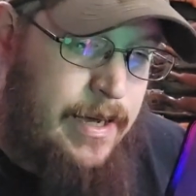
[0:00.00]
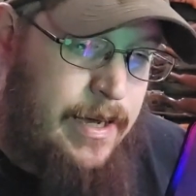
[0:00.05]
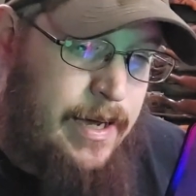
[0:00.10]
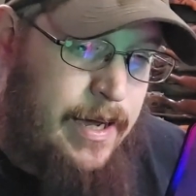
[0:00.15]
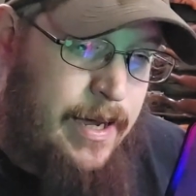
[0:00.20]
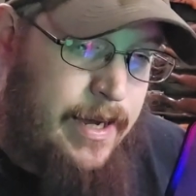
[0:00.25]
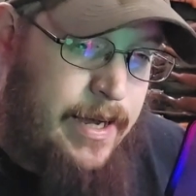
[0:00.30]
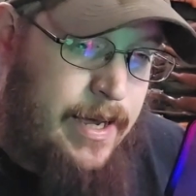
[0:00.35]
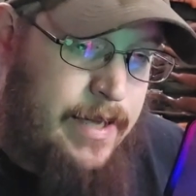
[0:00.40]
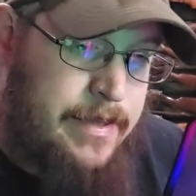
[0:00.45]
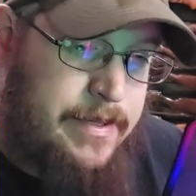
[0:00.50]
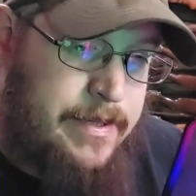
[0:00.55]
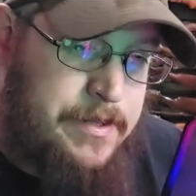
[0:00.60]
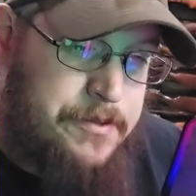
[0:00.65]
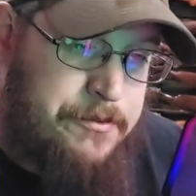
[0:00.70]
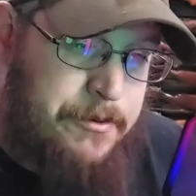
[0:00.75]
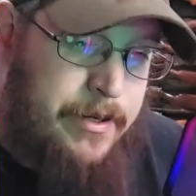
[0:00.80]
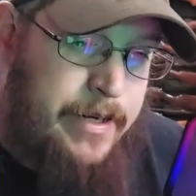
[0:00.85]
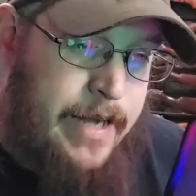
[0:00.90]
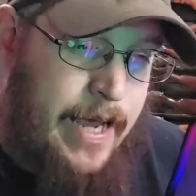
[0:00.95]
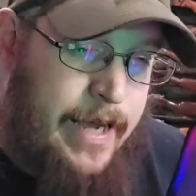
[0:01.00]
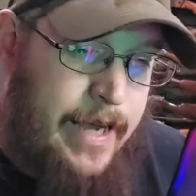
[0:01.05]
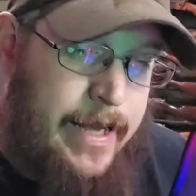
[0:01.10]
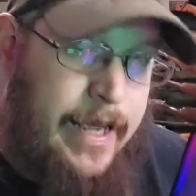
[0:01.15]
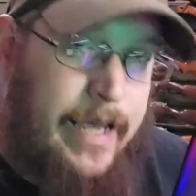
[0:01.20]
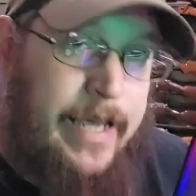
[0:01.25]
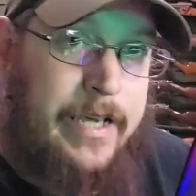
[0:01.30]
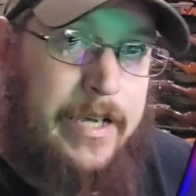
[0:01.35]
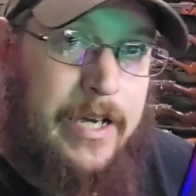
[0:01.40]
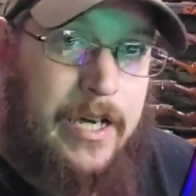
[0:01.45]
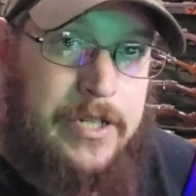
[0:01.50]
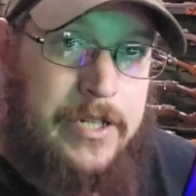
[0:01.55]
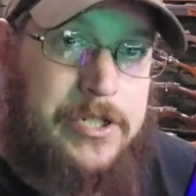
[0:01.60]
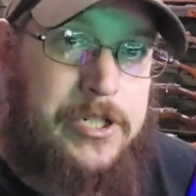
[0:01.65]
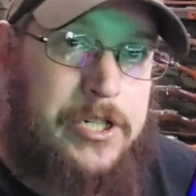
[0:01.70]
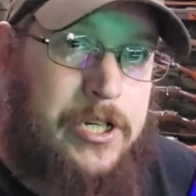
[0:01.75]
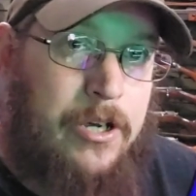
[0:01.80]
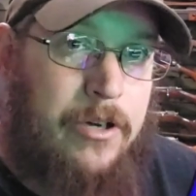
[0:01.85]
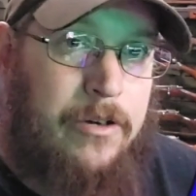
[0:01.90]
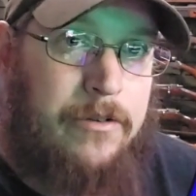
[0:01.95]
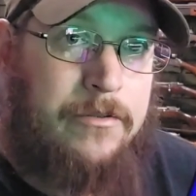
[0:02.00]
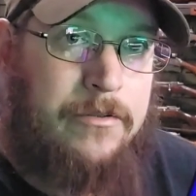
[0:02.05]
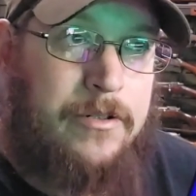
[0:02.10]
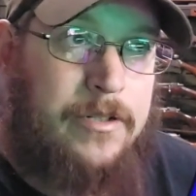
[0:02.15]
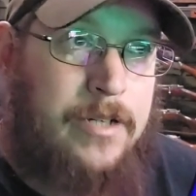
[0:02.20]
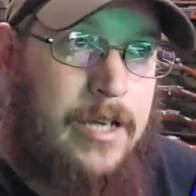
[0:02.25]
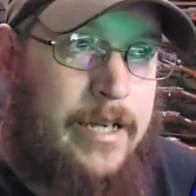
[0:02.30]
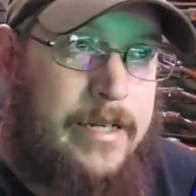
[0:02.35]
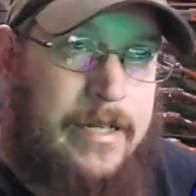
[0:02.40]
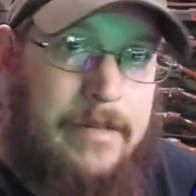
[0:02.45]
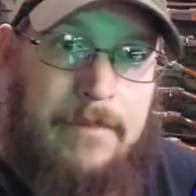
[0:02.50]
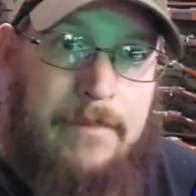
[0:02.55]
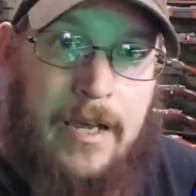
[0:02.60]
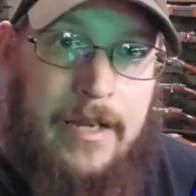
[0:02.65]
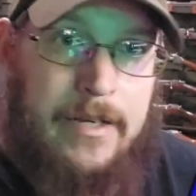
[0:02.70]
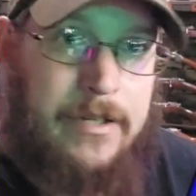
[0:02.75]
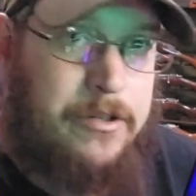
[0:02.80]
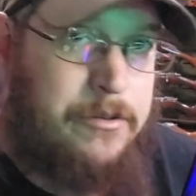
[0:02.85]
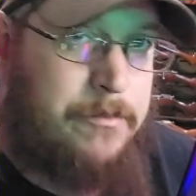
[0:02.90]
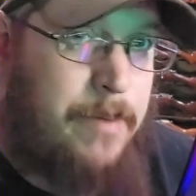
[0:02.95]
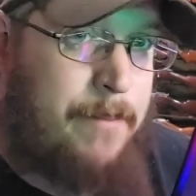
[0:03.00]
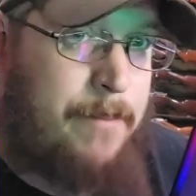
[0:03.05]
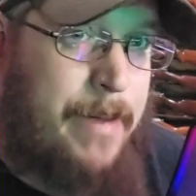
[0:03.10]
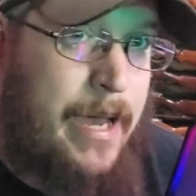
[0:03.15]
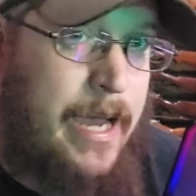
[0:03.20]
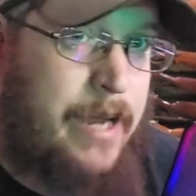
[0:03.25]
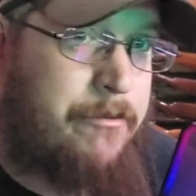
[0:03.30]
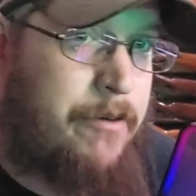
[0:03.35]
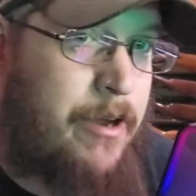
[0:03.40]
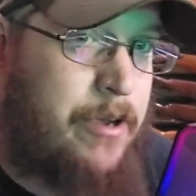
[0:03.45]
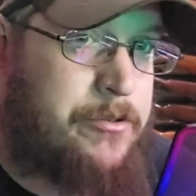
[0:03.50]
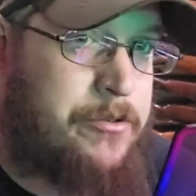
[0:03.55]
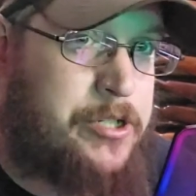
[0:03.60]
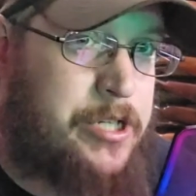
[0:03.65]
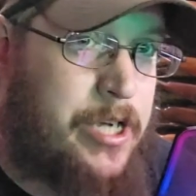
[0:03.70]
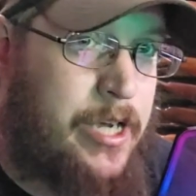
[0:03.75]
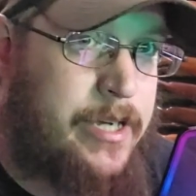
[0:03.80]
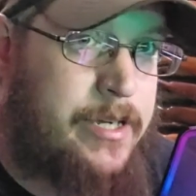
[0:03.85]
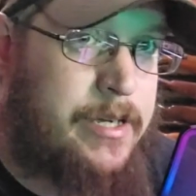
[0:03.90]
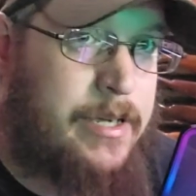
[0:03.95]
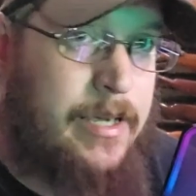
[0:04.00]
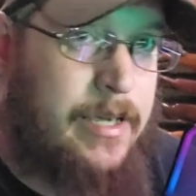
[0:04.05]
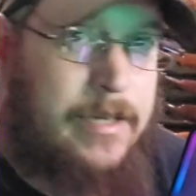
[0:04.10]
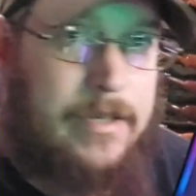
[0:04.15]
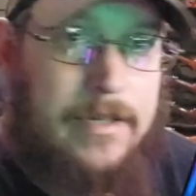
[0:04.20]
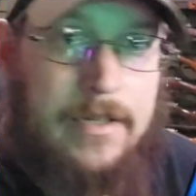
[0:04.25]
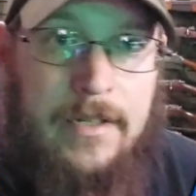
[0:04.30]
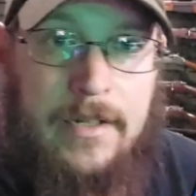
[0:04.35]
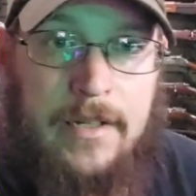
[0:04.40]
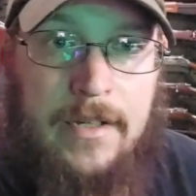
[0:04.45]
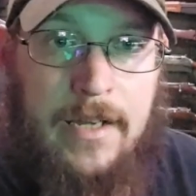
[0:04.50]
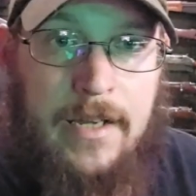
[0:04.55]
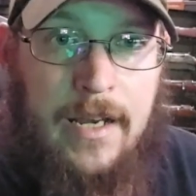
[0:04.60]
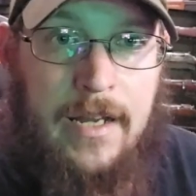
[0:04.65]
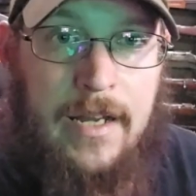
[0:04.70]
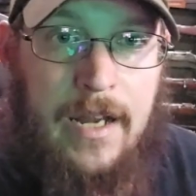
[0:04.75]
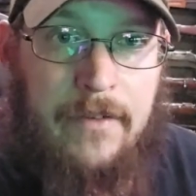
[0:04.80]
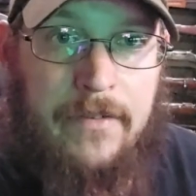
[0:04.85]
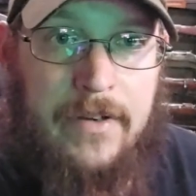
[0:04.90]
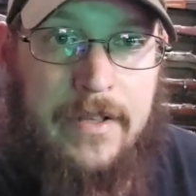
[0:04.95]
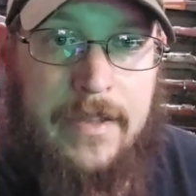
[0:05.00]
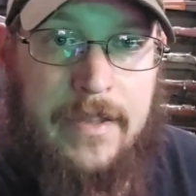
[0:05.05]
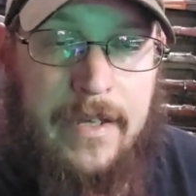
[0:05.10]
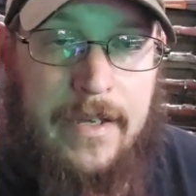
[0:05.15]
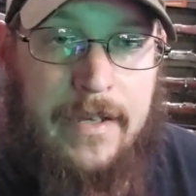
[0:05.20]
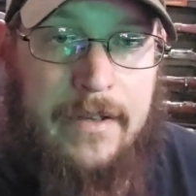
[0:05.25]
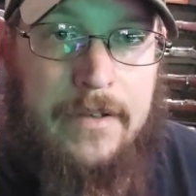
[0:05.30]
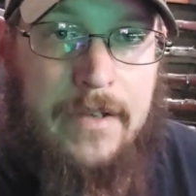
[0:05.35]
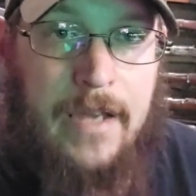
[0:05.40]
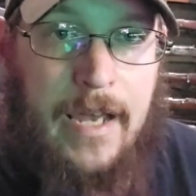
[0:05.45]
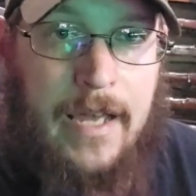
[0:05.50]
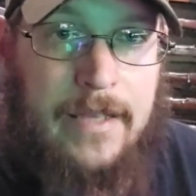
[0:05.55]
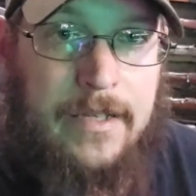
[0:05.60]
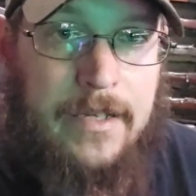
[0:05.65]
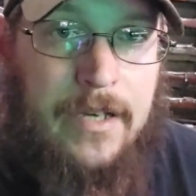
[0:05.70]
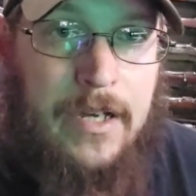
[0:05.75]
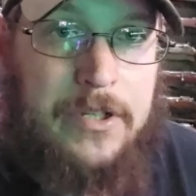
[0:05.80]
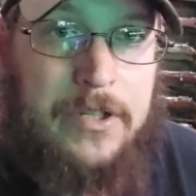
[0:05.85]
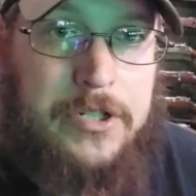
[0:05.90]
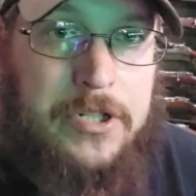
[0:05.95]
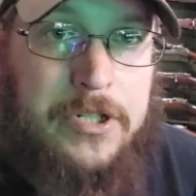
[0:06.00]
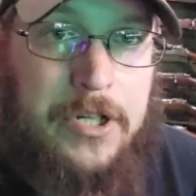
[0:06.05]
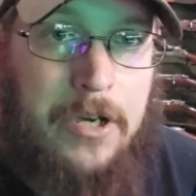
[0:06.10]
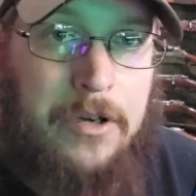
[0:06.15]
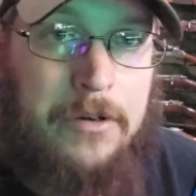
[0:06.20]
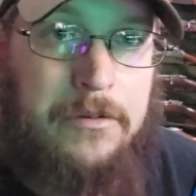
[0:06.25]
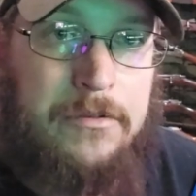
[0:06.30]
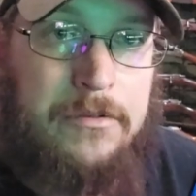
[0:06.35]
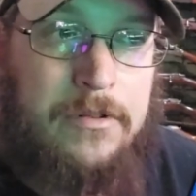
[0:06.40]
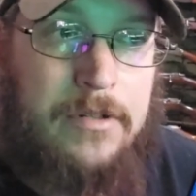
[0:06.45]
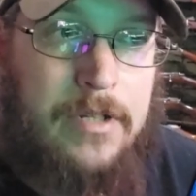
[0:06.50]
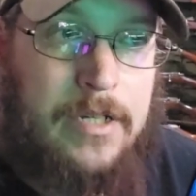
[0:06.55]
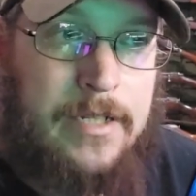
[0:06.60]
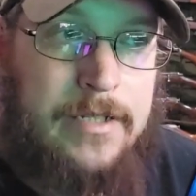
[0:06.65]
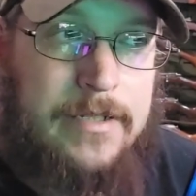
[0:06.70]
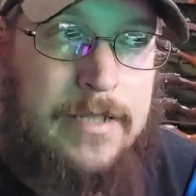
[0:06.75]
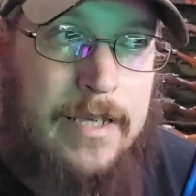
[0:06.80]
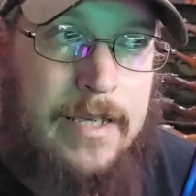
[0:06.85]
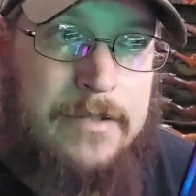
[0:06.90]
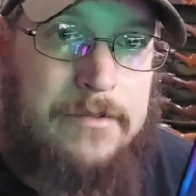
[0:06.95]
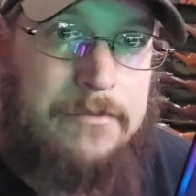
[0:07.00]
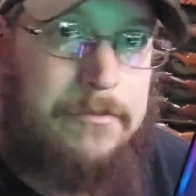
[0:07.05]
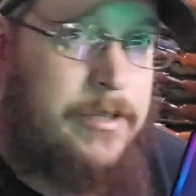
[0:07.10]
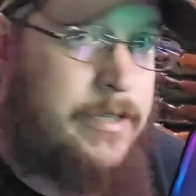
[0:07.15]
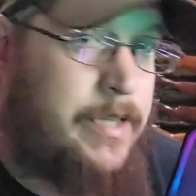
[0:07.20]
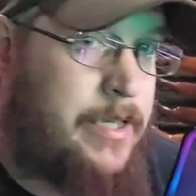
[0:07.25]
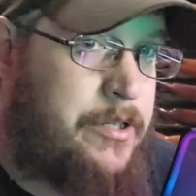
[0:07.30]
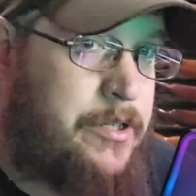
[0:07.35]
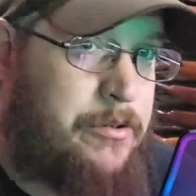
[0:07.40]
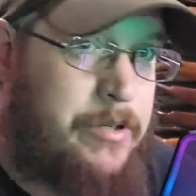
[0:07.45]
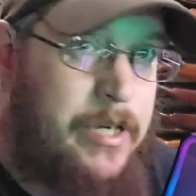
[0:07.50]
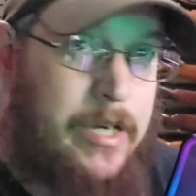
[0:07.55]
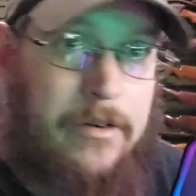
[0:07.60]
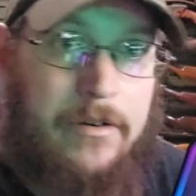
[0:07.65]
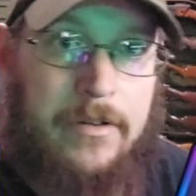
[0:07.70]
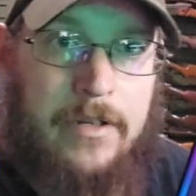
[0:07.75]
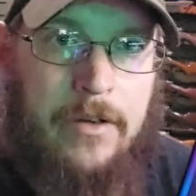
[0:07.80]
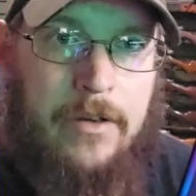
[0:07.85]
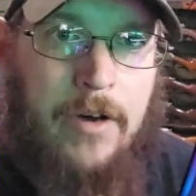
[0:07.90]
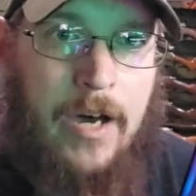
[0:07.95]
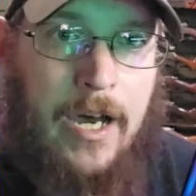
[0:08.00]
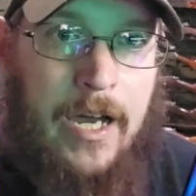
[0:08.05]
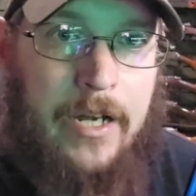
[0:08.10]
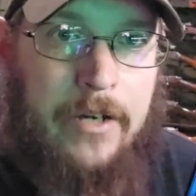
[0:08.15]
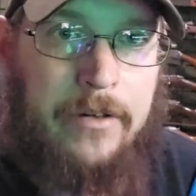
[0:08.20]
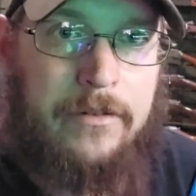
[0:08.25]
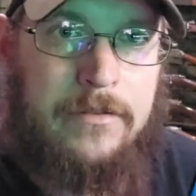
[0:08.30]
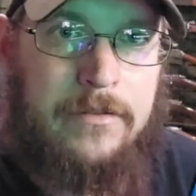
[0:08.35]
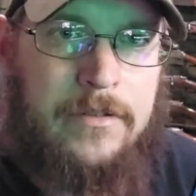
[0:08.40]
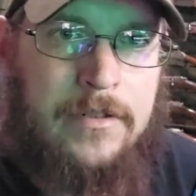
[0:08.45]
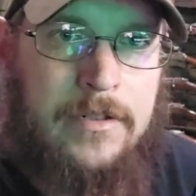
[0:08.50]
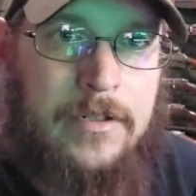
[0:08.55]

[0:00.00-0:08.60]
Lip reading: I got this one at a gun show. I had to do my background check and everything at the gun show because that's what they do here in Ohio.